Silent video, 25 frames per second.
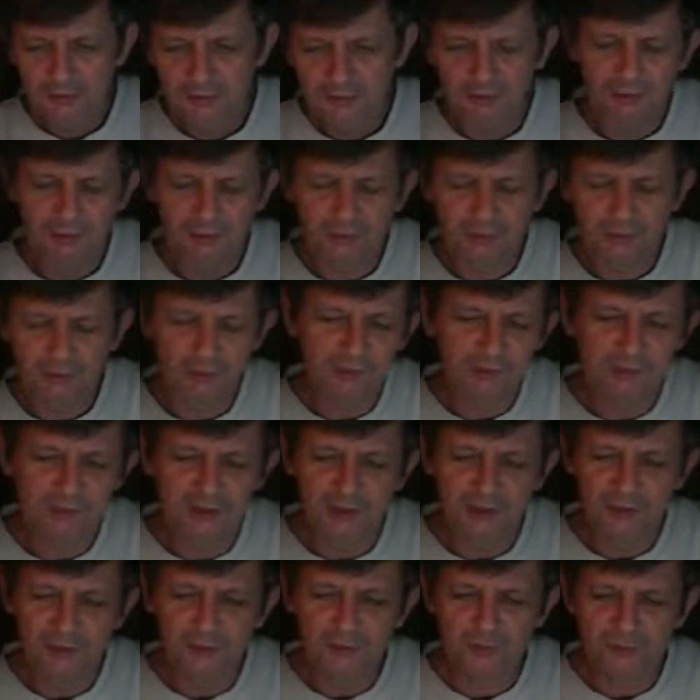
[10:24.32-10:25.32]
So I got in
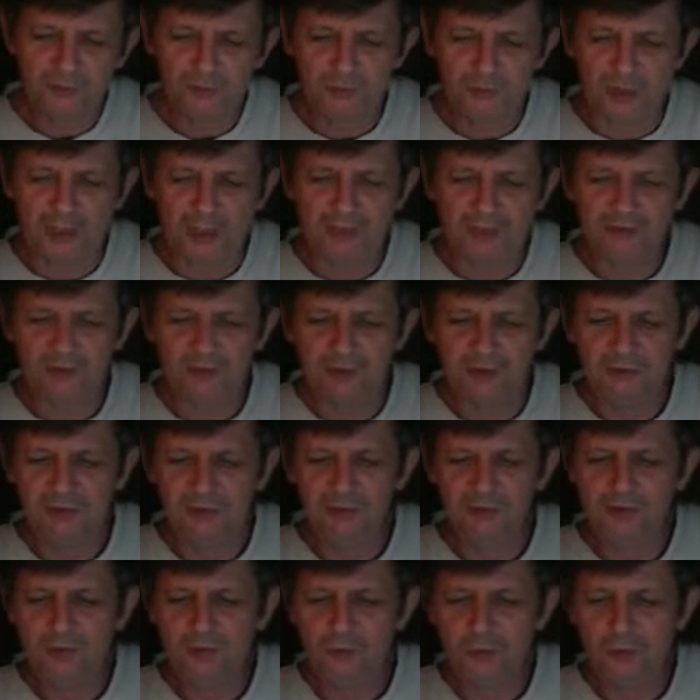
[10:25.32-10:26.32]
touch with Brad in
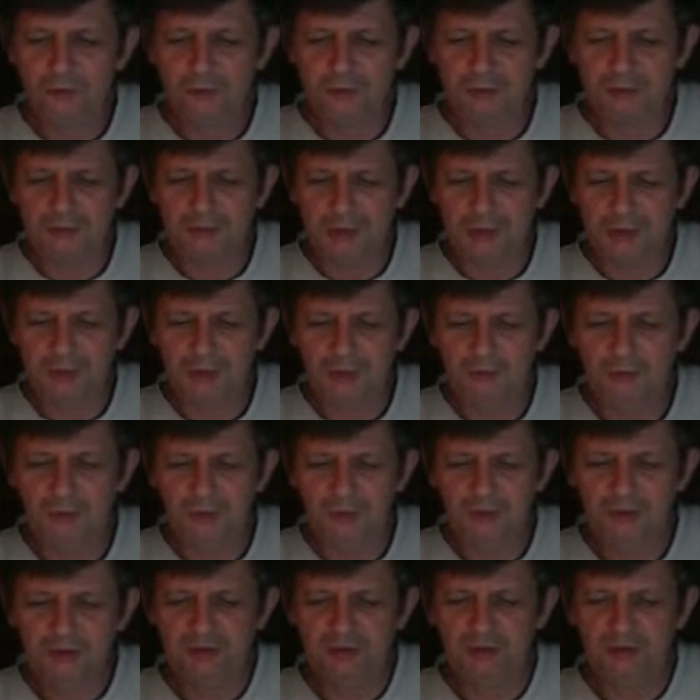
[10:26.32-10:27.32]
New York,
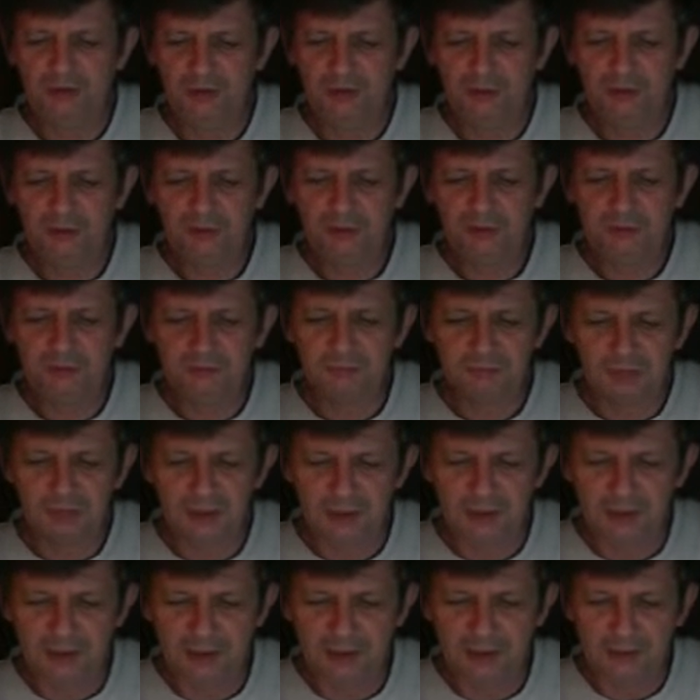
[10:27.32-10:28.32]
and we did a deal,
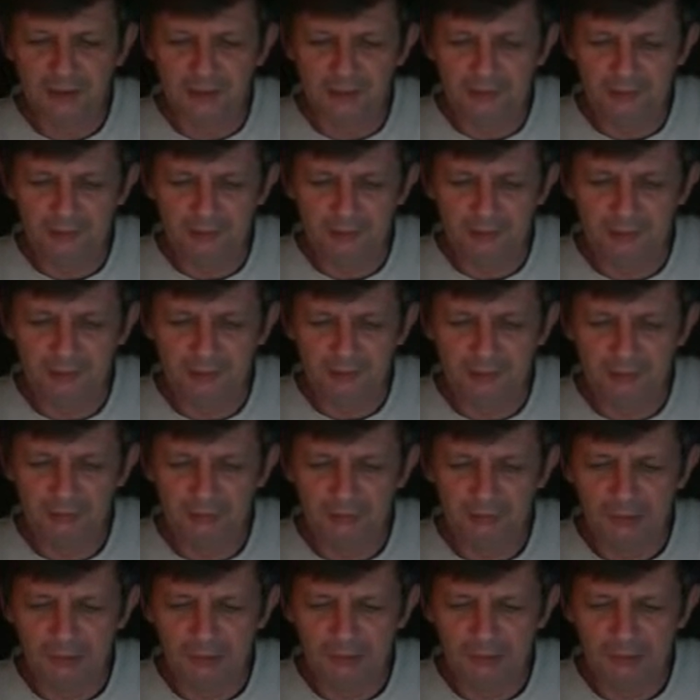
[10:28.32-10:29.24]
and